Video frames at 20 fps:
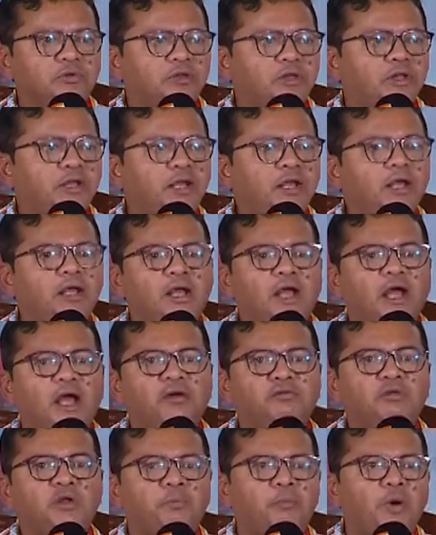they
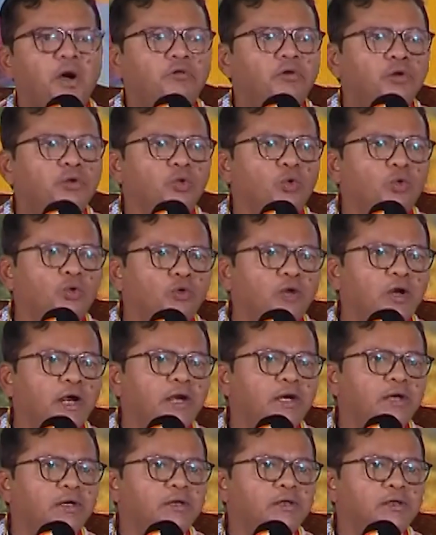have the power to
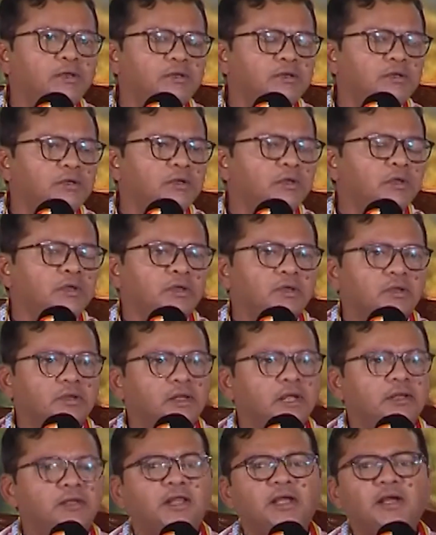override,
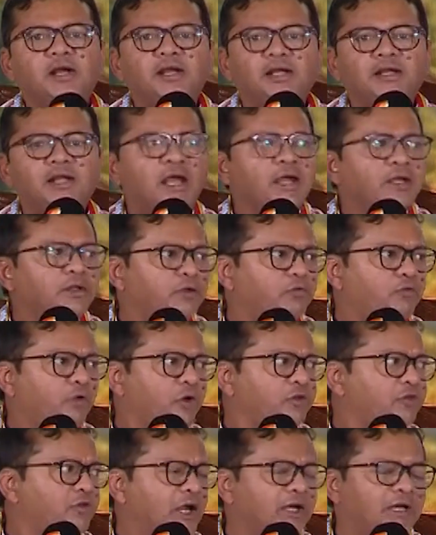they can decline the
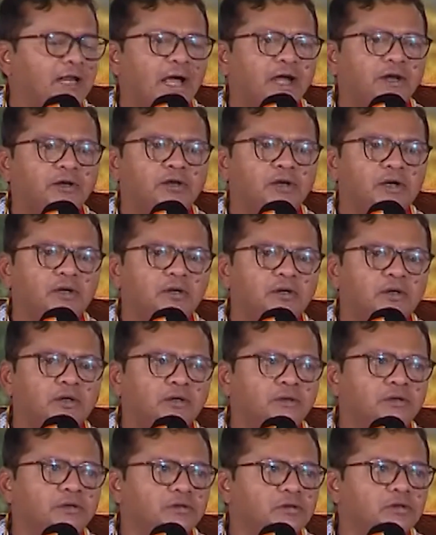Forest Right Act
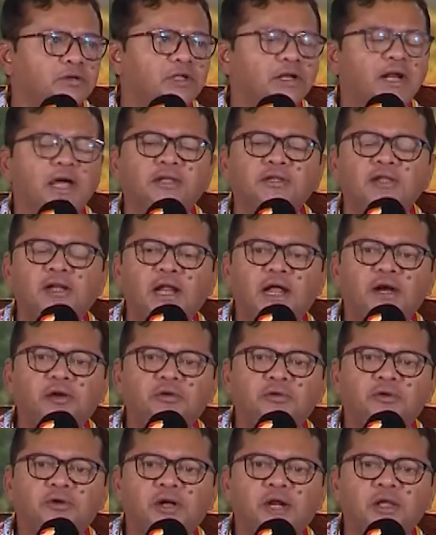and deny the land
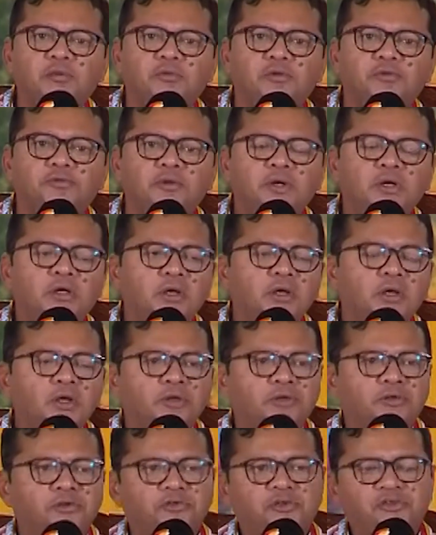to the tribals.
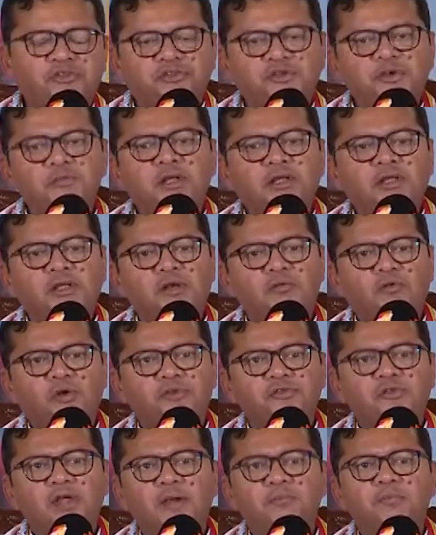So systematically what
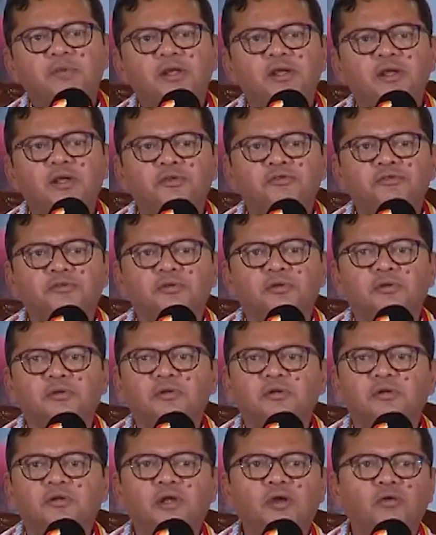is happening is
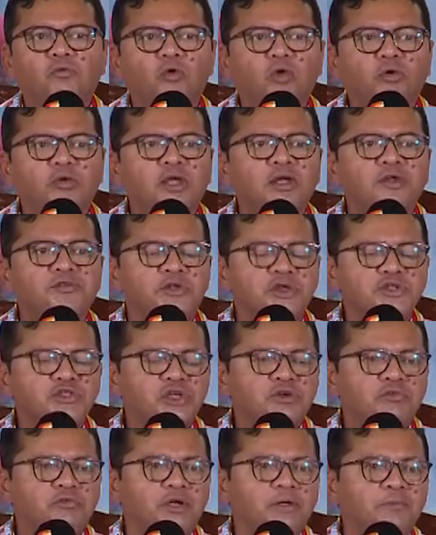they're working in such
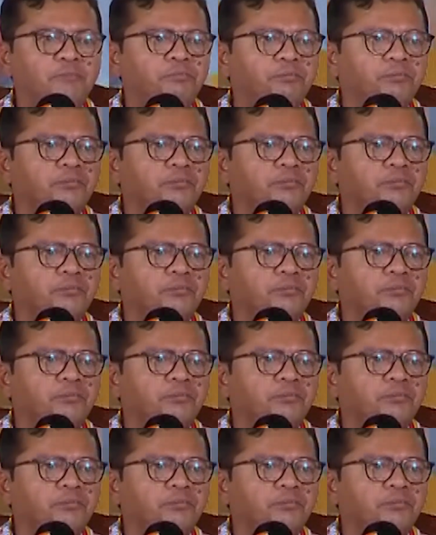a way,